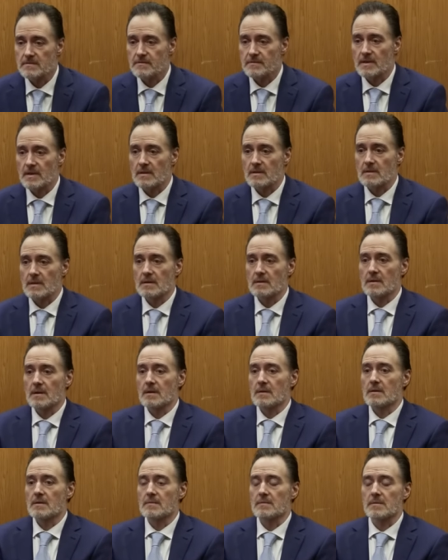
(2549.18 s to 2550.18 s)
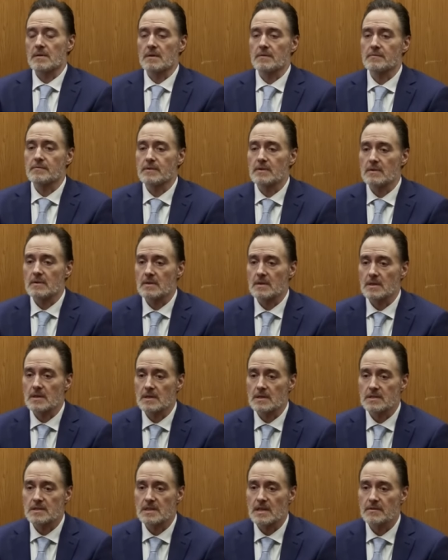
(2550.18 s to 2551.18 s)
feel, uh, feel
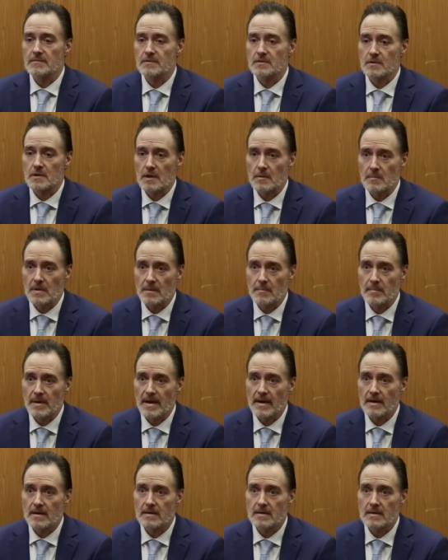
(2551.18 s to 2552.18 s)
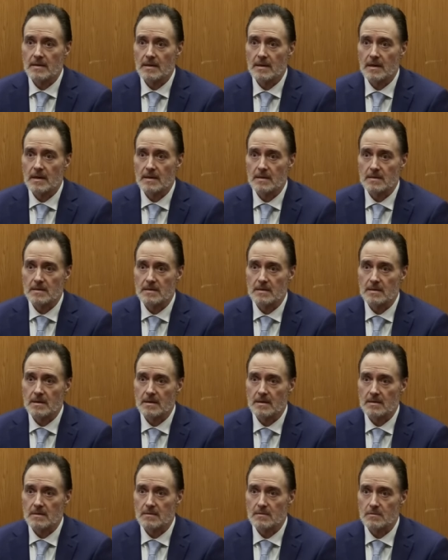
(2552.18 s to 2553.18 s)
uh, safe turning my back on,
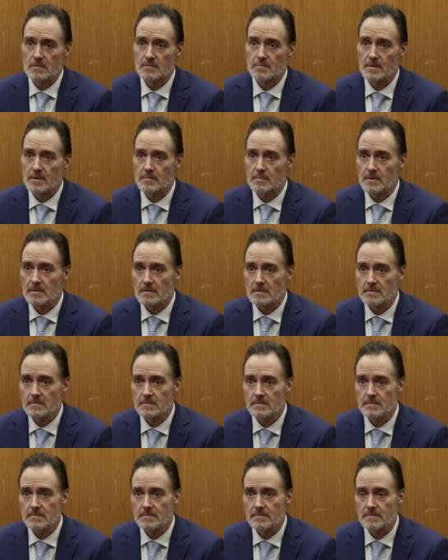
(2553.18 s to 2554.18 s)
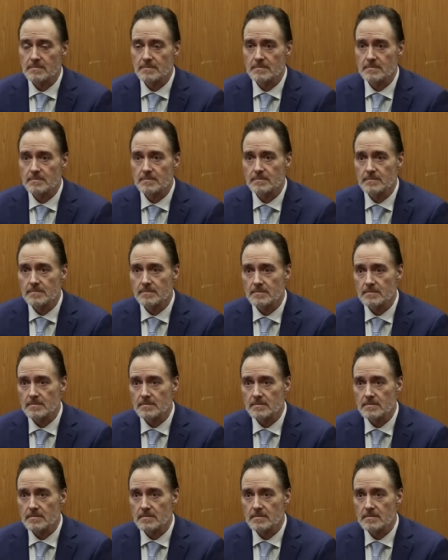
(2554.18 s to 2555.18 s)
on those people. Okay. How about just
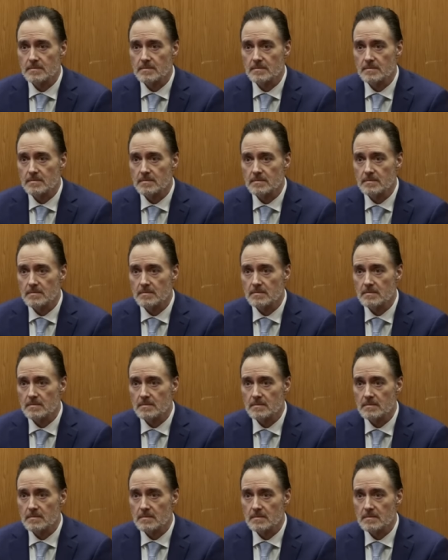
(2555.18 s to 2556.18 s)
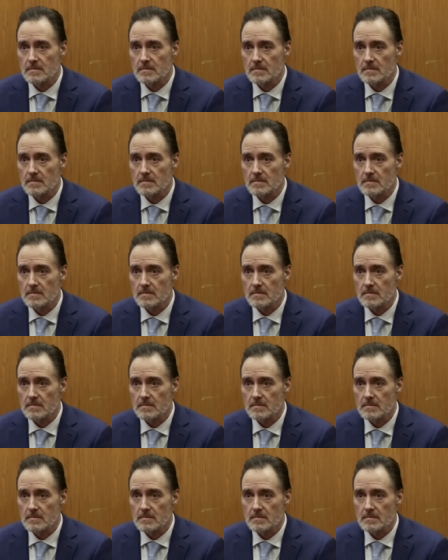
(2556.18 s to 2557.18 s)
did, taking a step
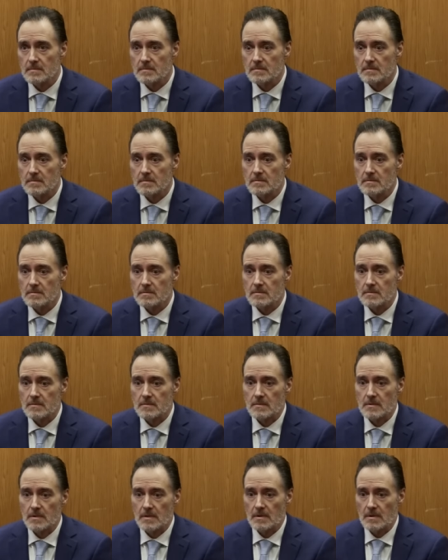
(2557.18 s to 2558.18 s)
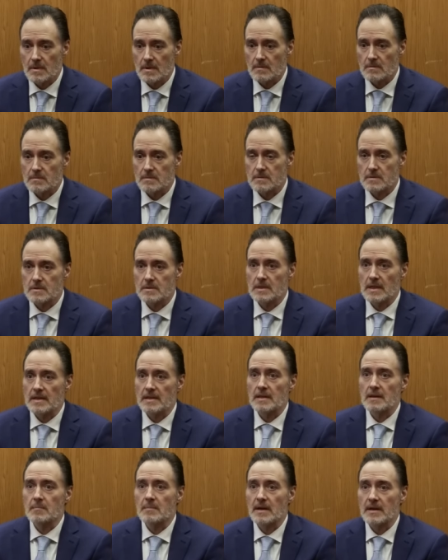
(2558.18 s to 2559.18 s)
backwards? Well, I was
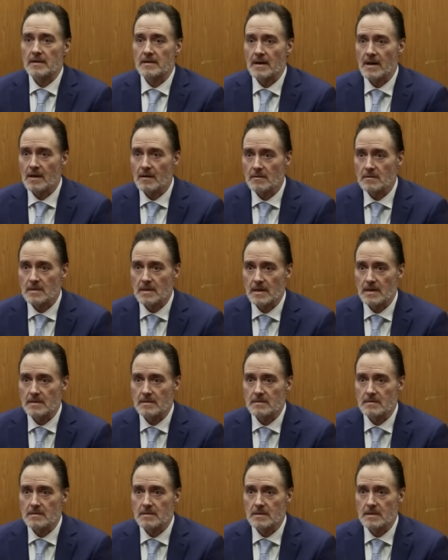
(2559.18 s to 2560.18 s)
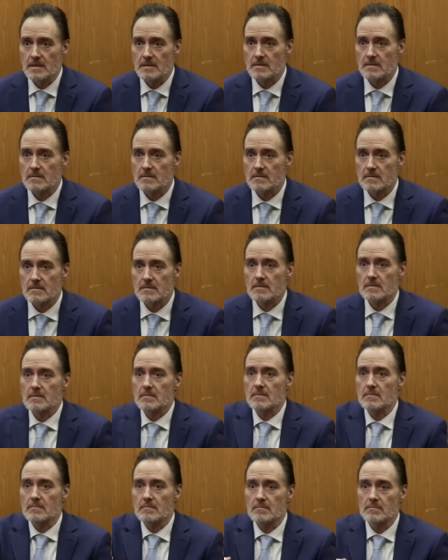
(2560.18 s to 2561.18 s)
standing my ground. I didn't
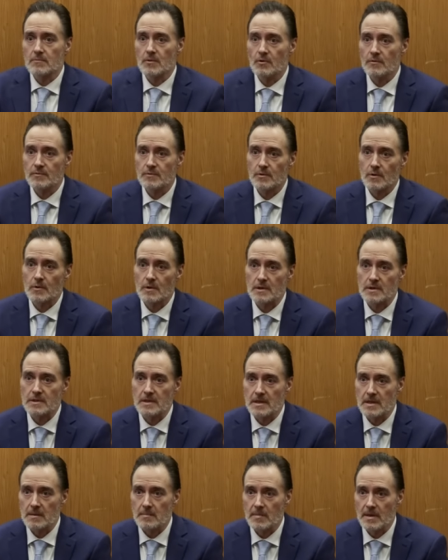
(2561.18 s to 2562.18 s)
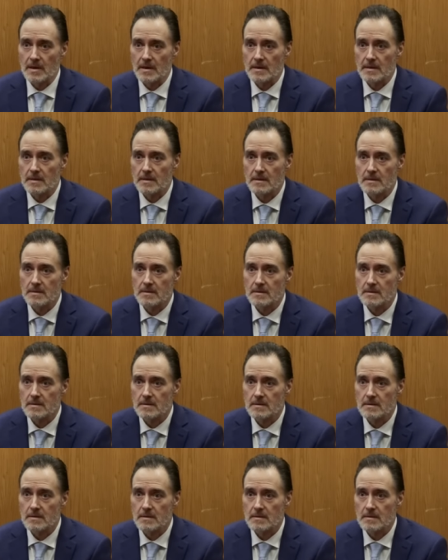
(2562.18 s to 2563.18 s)
move towards anybody.
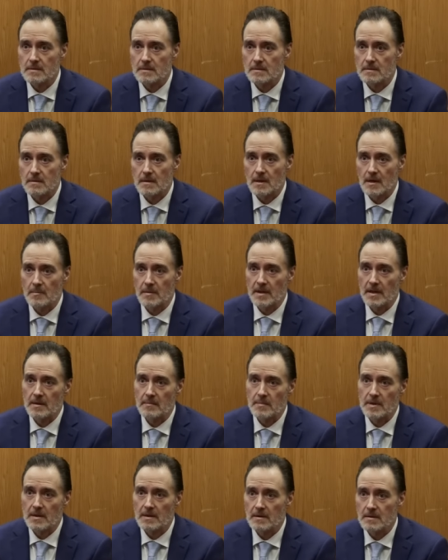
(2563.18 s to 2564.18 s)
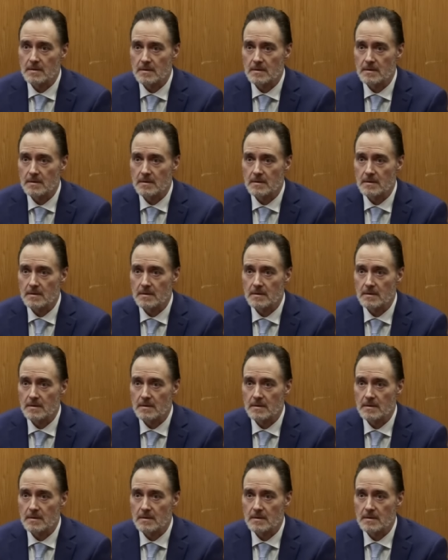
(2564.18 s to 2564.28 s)
Okay. You're coming at me.